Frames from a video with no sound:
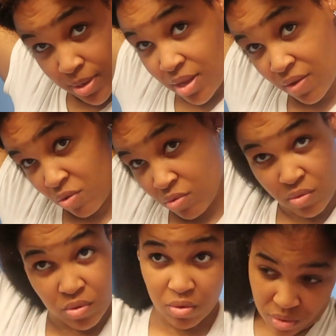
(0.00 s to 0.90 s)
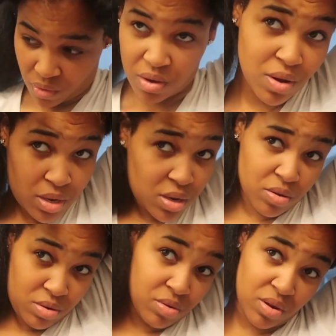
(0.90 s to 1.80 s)
I said I don't do 4.
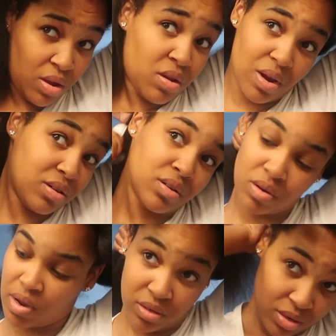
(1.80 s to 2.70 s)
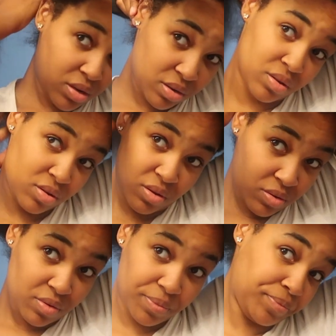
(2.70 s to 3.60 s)
Sometimes I do like in the middle, like this
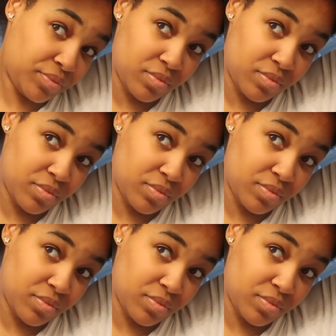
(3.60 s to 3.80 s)
section.